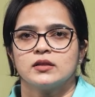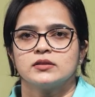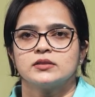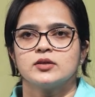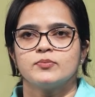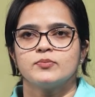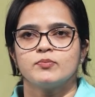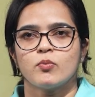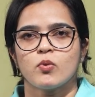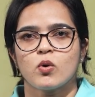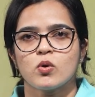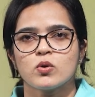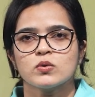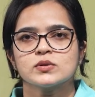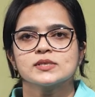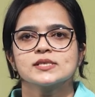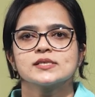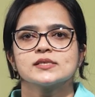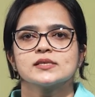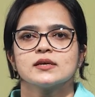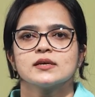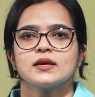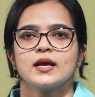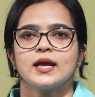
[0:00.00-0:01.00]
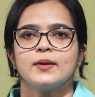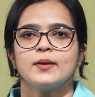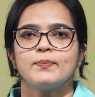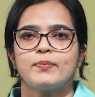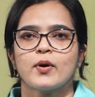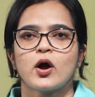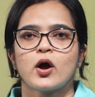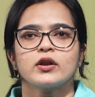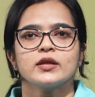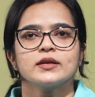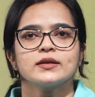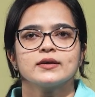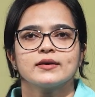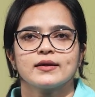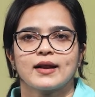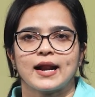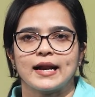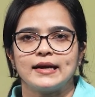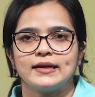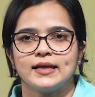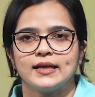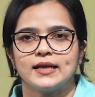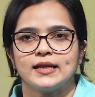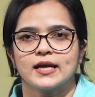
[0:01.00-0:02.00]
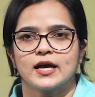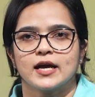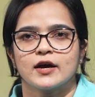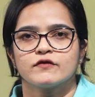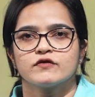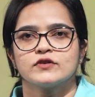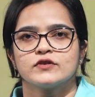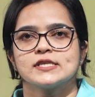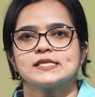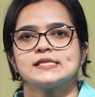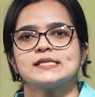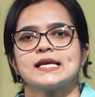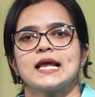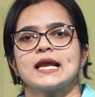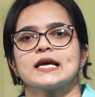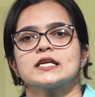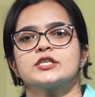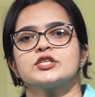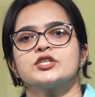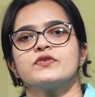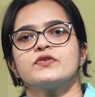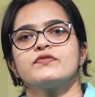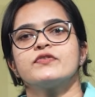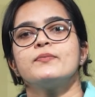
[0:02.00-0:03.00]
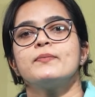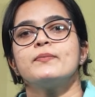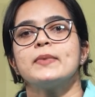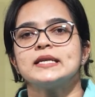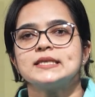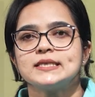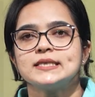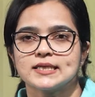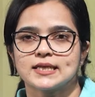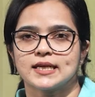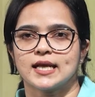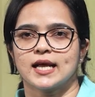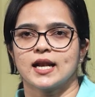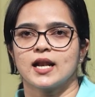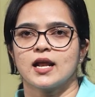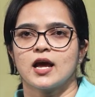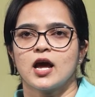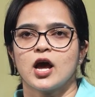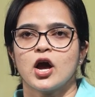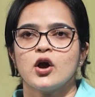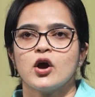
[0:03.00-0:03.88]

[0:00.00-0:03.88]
The most important criteria for the selection of a material